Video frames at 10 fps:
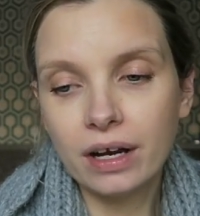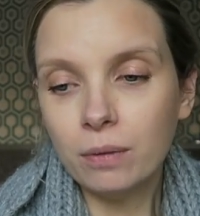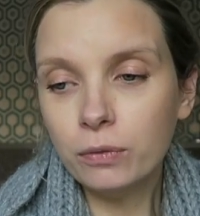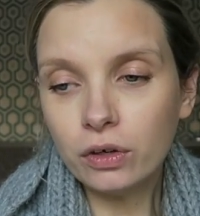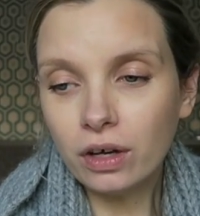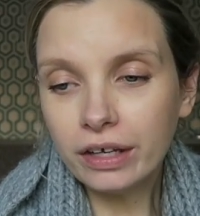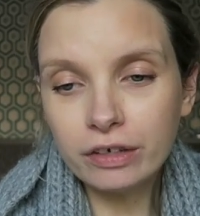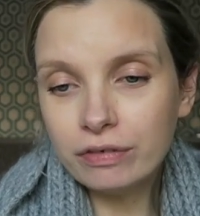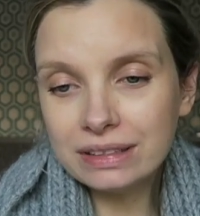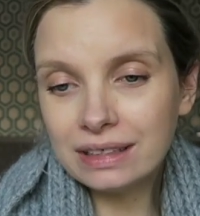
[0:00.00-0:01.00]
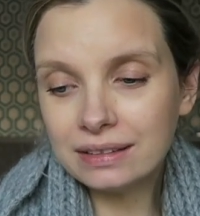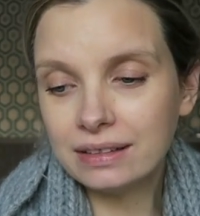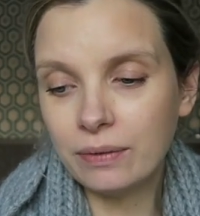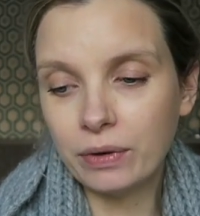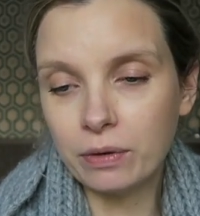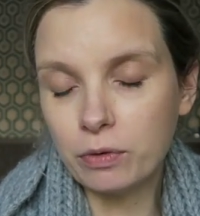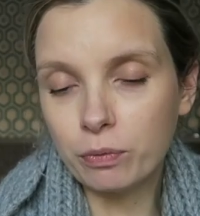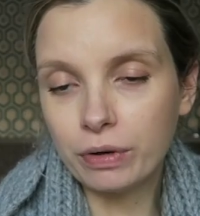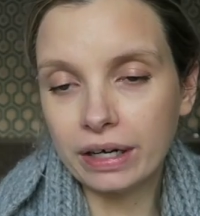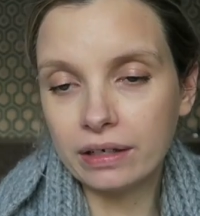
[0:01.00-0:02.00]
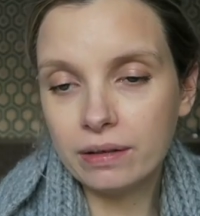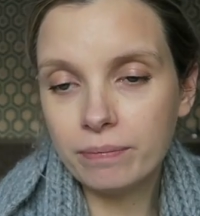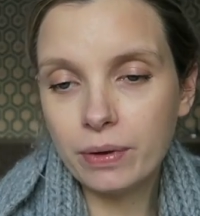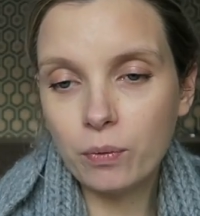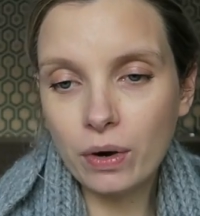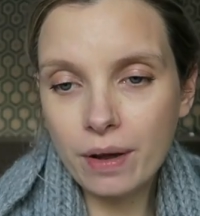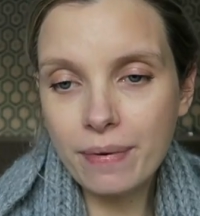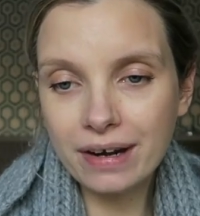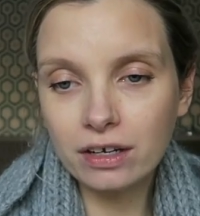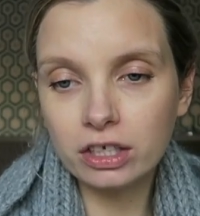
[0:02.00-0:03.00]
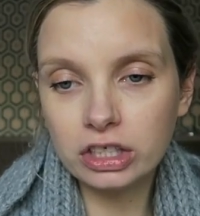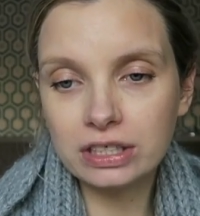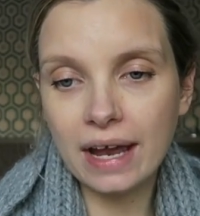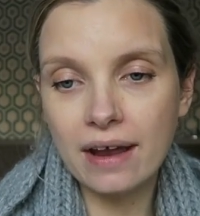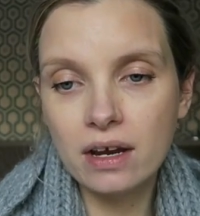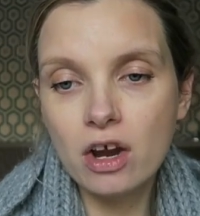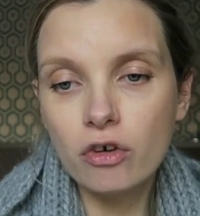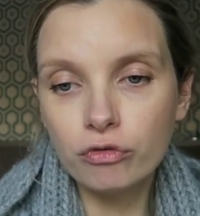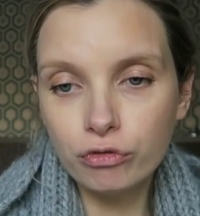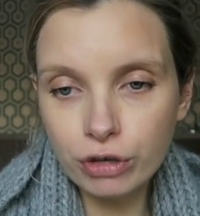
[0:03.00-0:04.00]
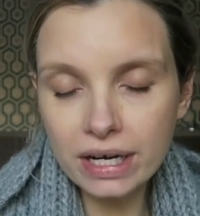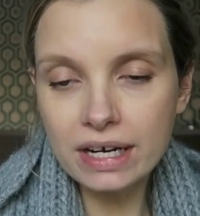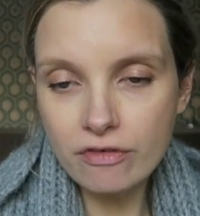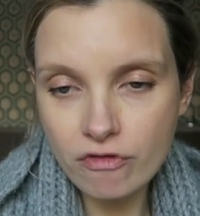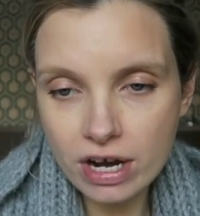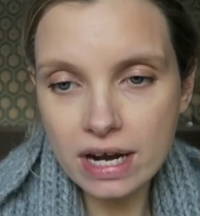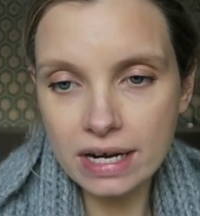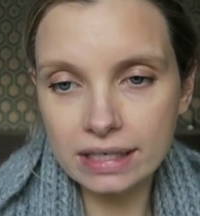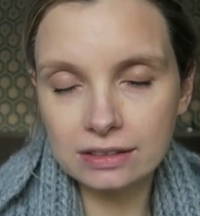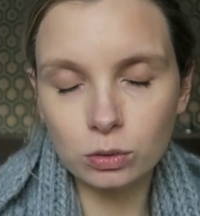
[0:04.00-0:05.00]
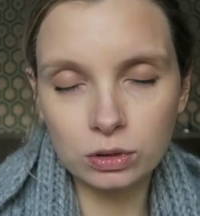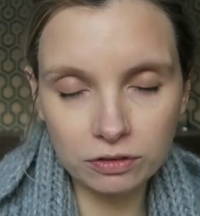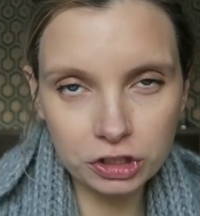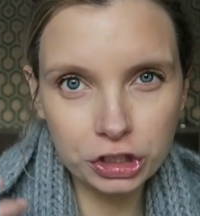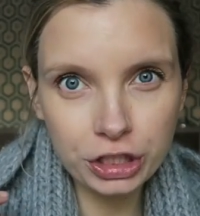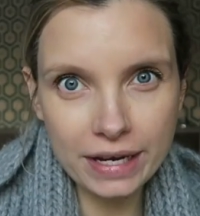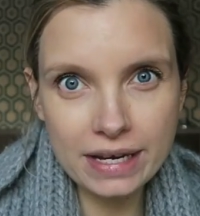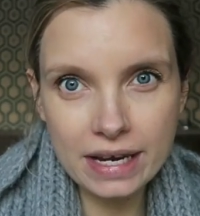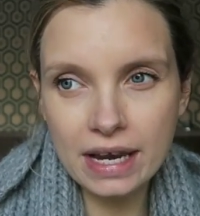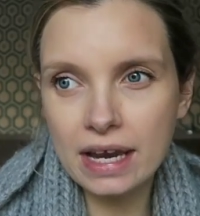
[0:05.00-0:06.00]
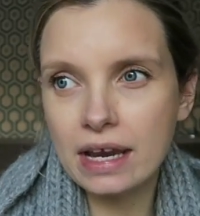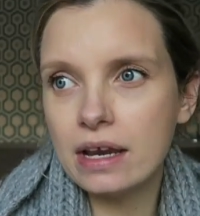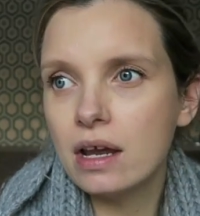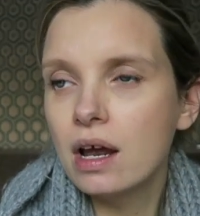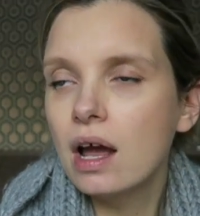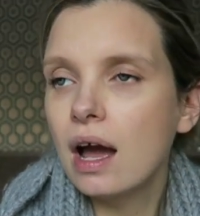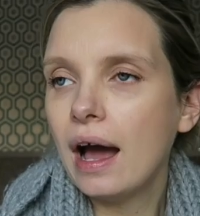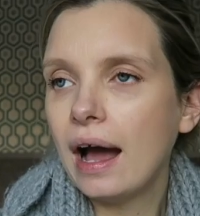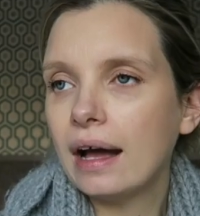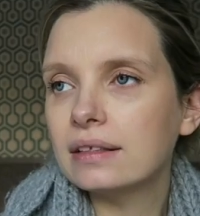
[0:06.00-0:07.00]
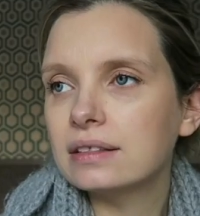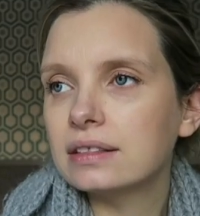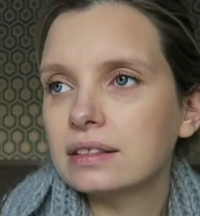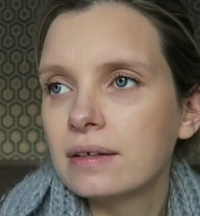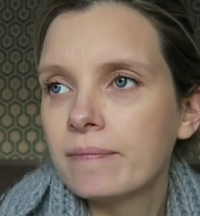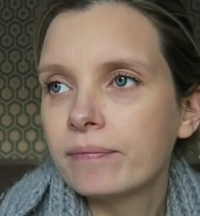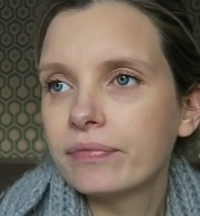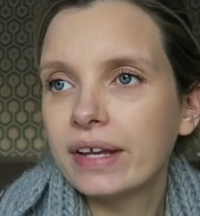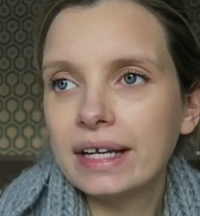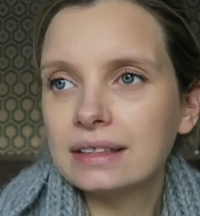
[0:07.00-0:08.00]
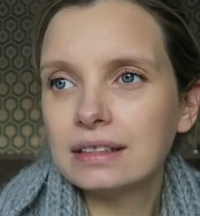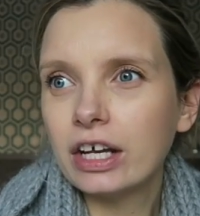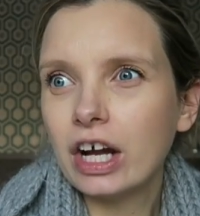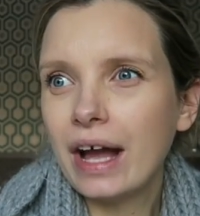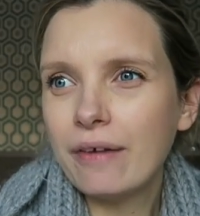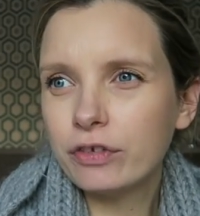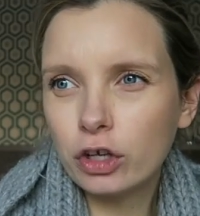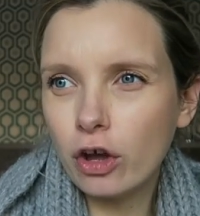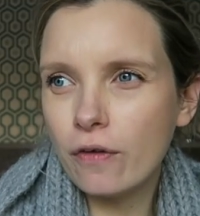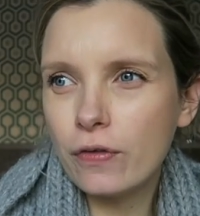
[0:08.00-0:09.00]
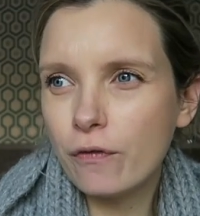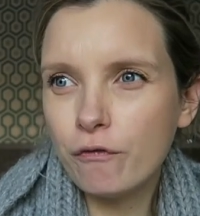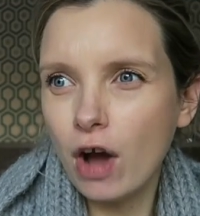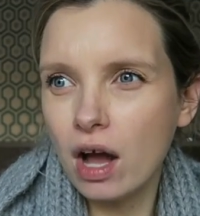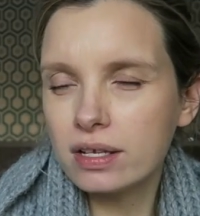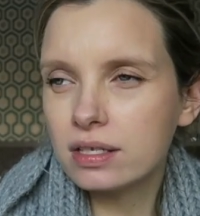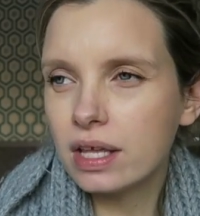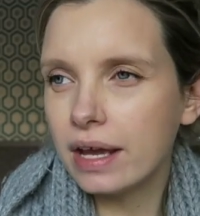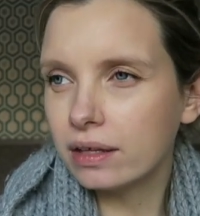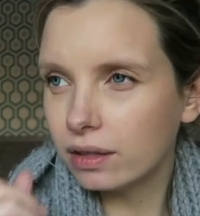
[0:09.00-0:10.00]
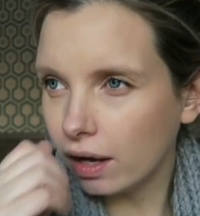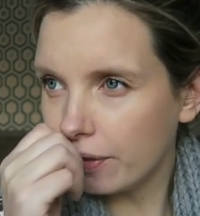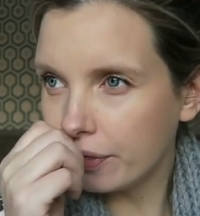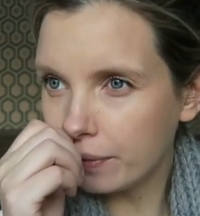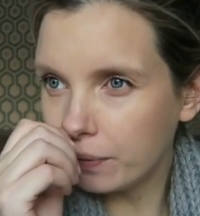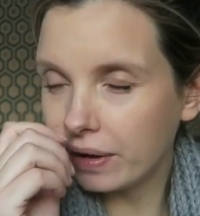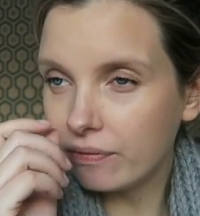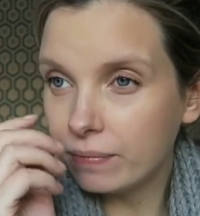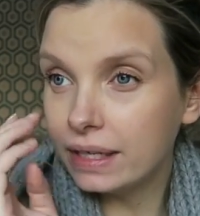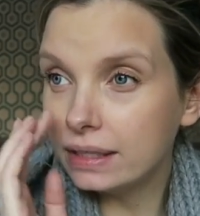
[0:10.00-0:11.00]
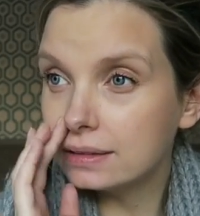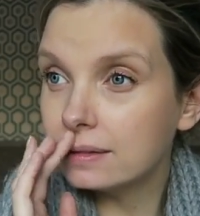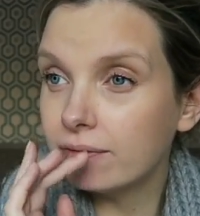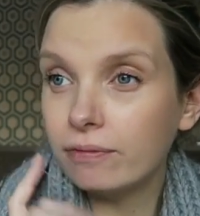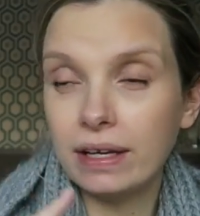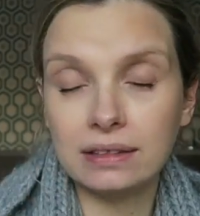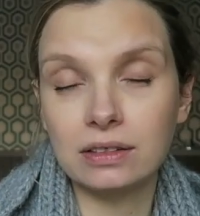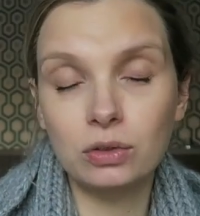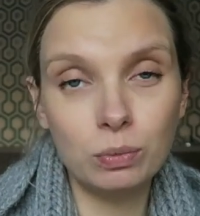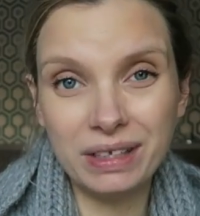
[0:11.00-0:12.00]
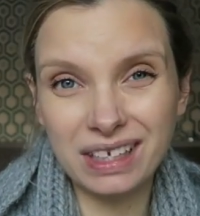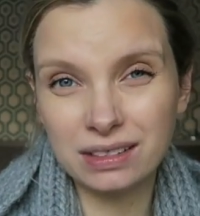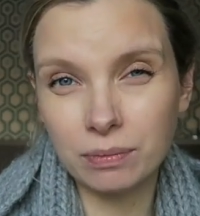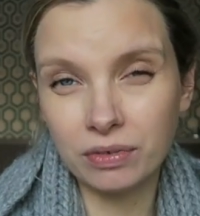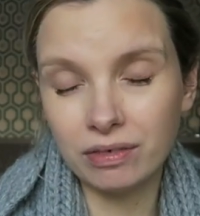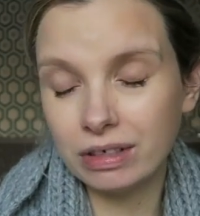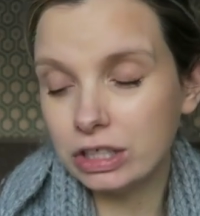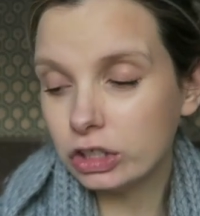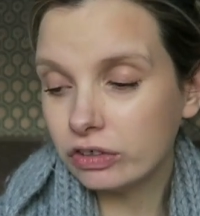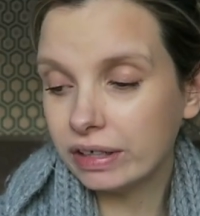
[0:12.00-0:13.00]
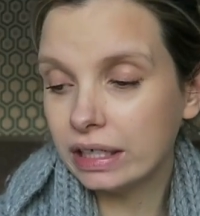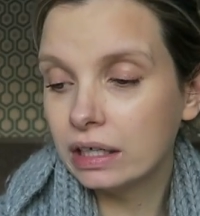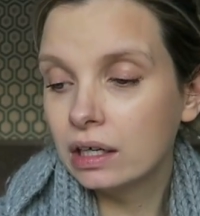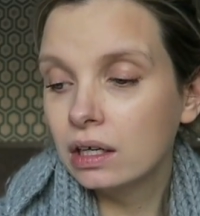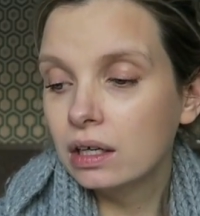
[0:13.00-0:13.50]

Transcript: I can resist it when I'm not pregnant, but when I'm pregnant, I just get really, really sort of shaky, and it's like I have to go for the first thing that I think will give me an instant fix, and normally that's something really sugary.